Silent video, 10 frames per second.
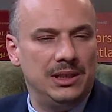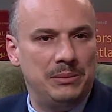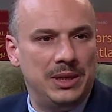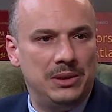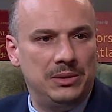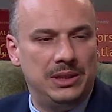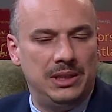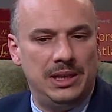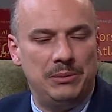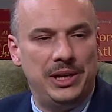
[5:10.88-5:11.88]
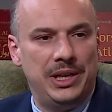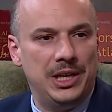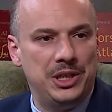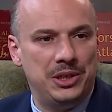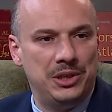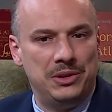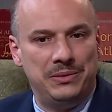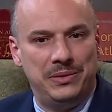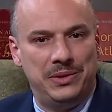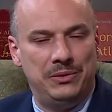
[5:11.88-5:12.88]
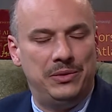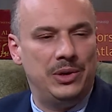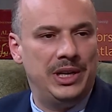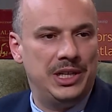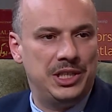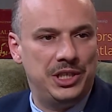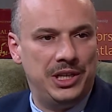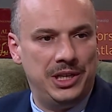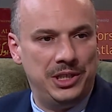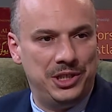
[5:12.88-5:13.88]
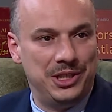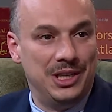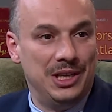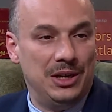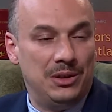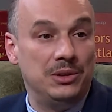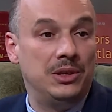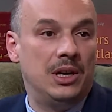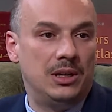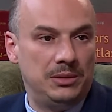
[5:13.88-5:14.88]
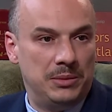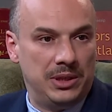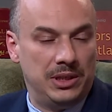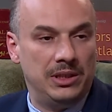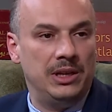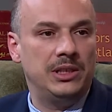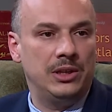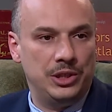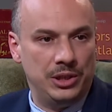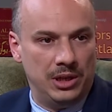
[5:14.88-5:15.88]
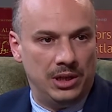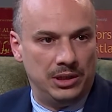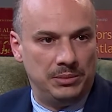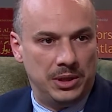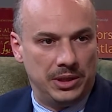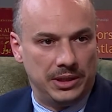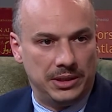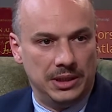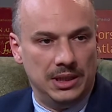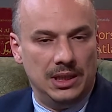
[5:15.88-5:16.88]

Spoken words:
about the implication of the foreign exchange on the art market, the international art market.